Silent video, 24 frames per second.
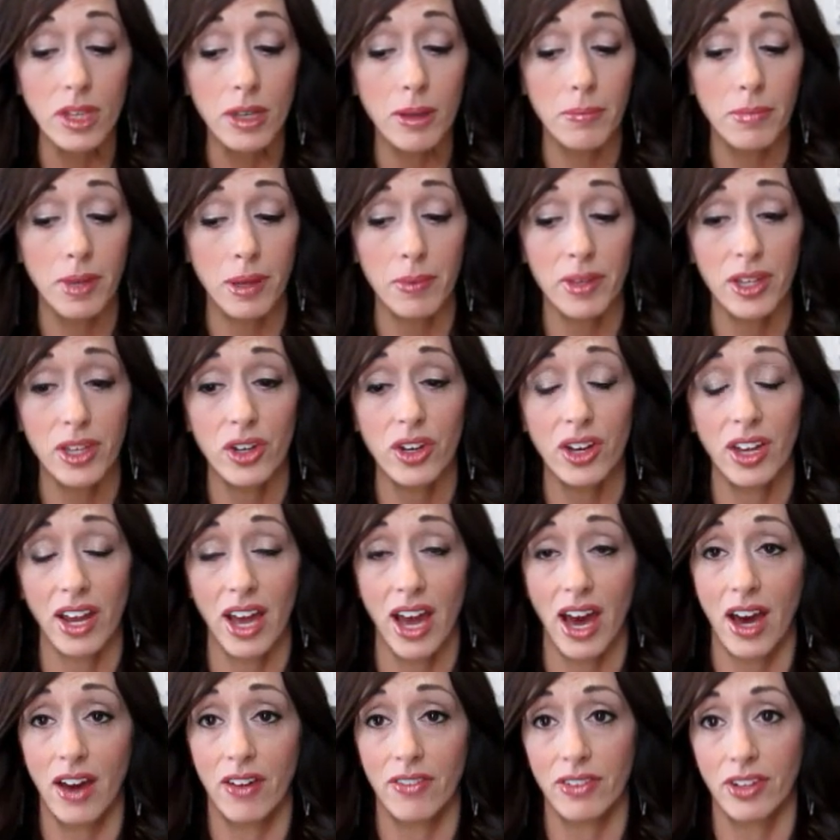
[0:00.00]
Maybe you could
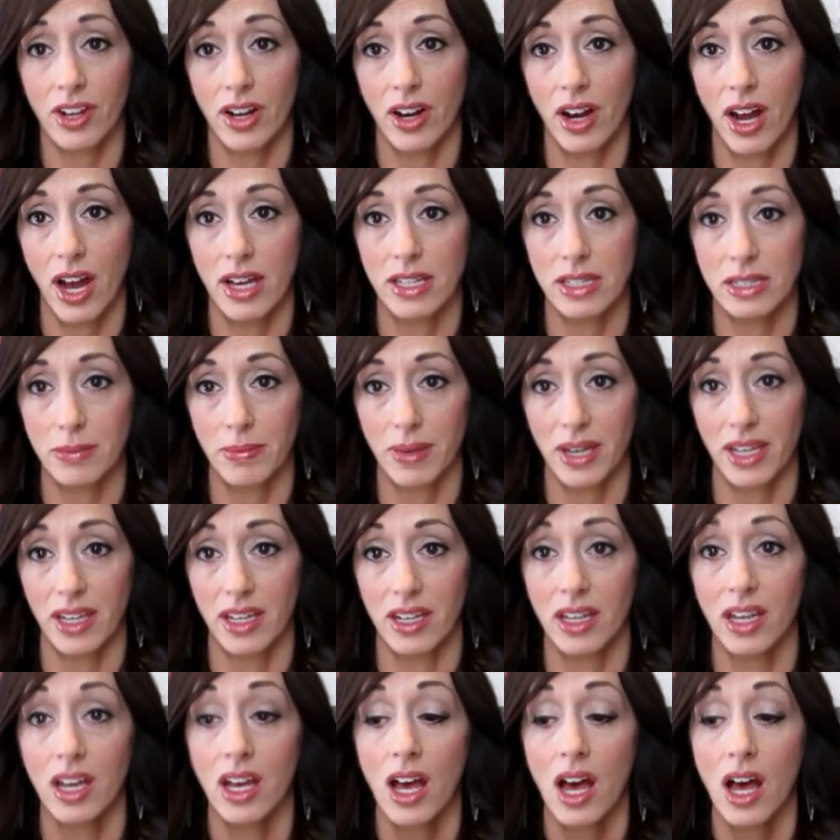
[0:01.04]
have your
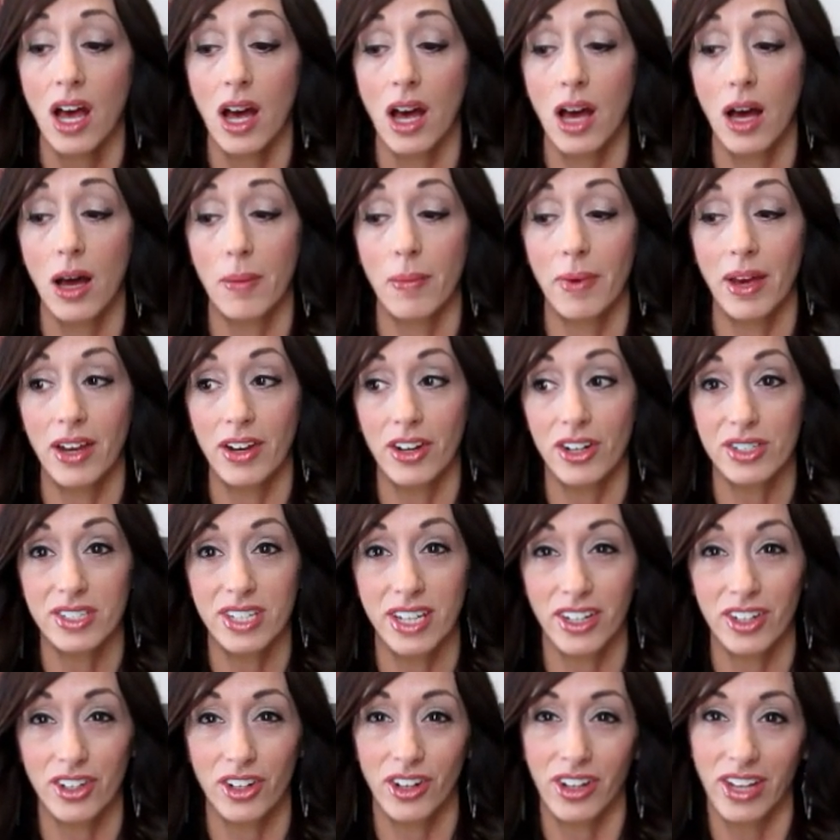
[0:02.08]
husband um,
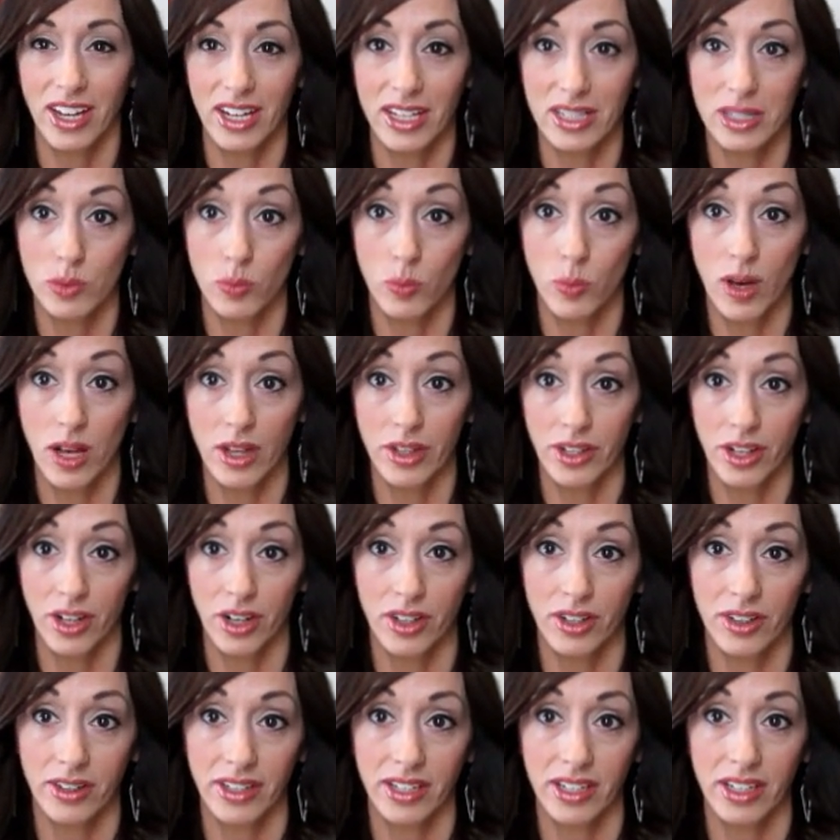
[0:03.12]
entertain your kids while you're
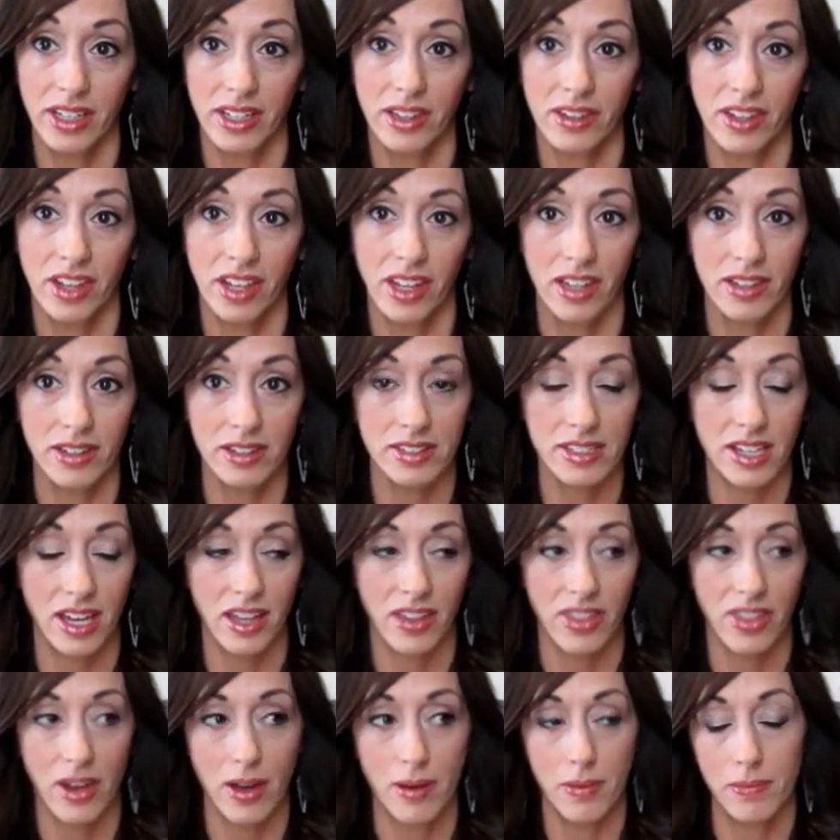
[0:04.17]
cleaning, like
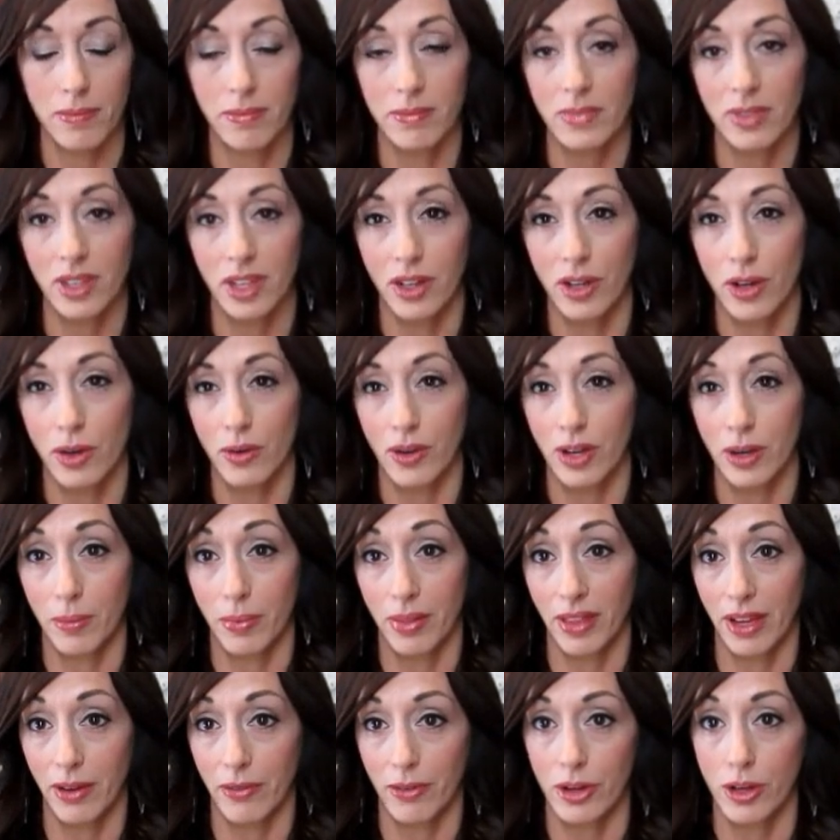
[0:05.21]
take them, you know, in a
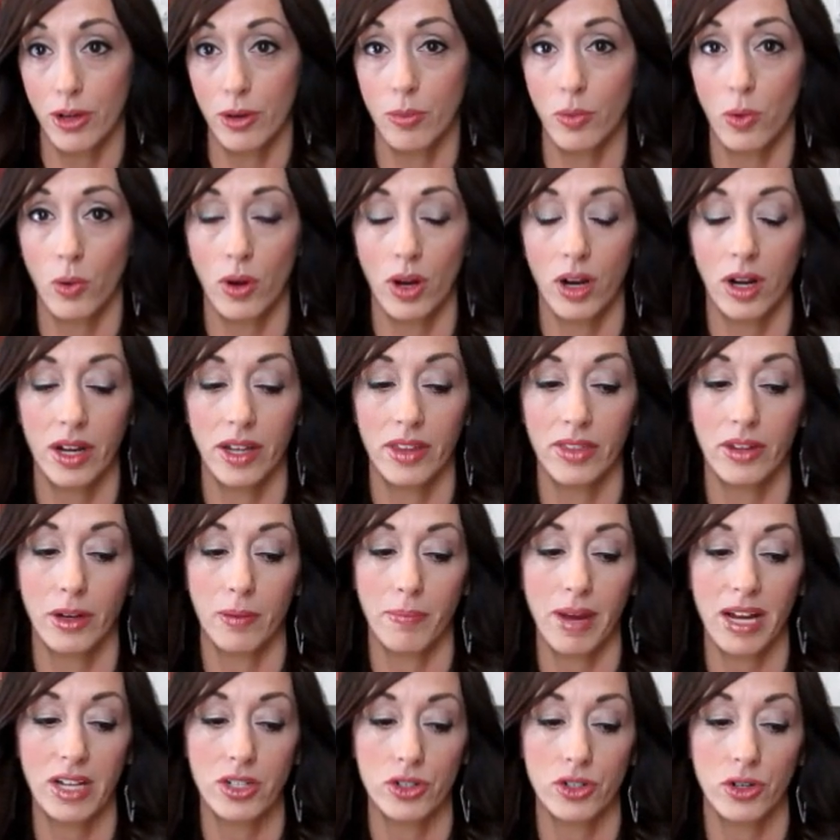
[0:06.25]
playroom or in their
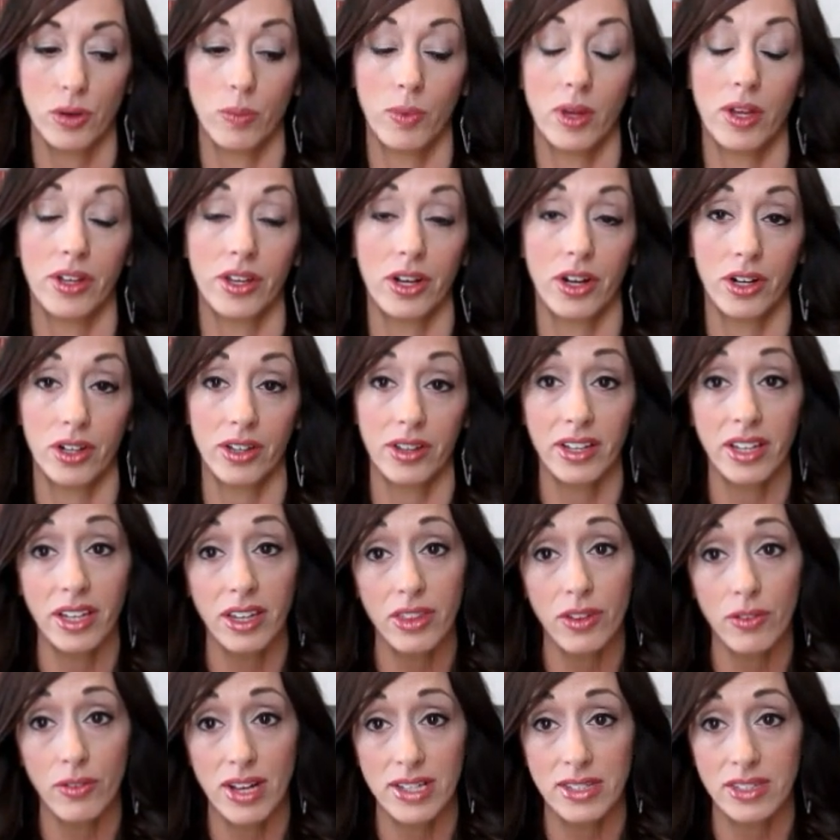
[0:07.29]
bedroom while you're
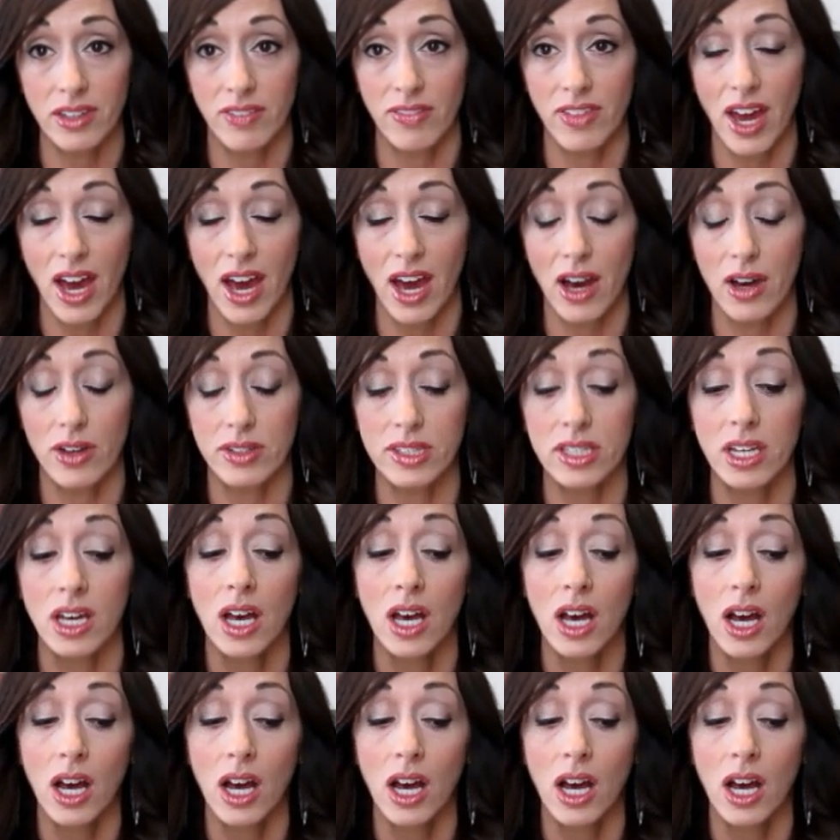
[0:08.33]
cleaning the rest of the house.